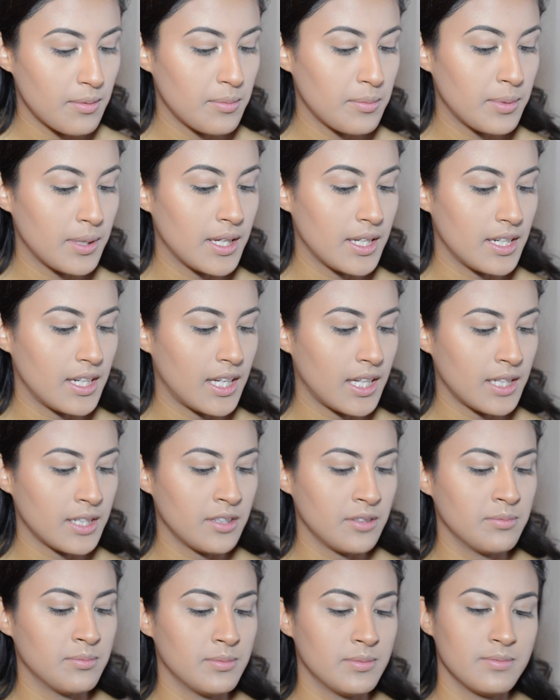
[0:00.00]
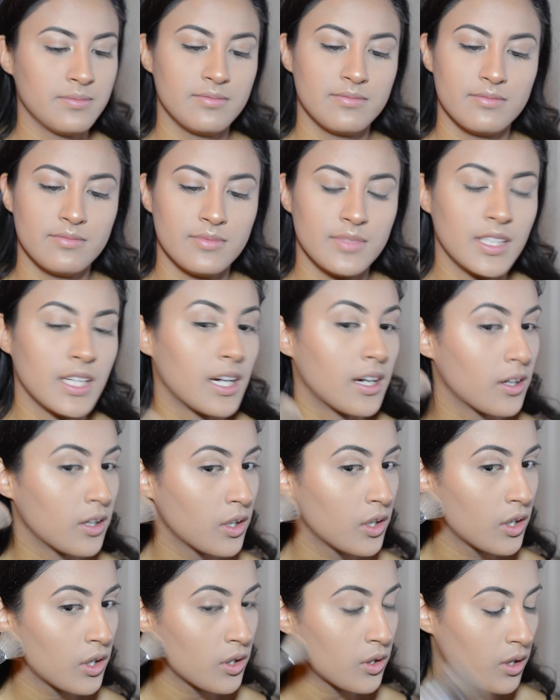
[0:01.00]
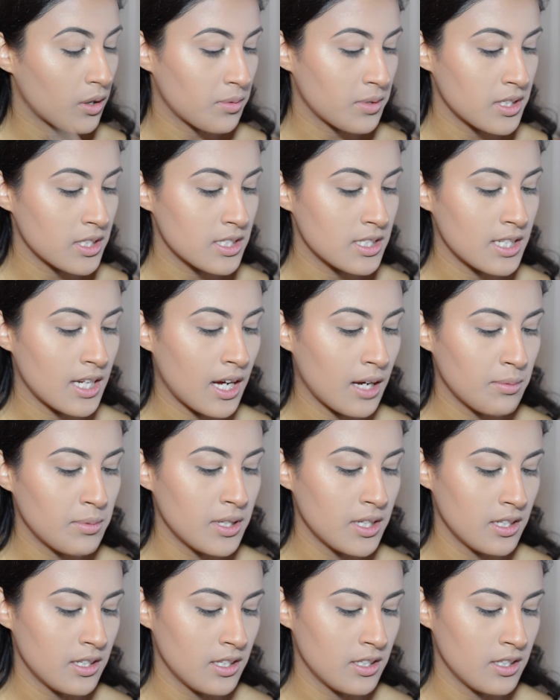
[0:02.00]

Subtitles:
But yeah, I'm going to dab it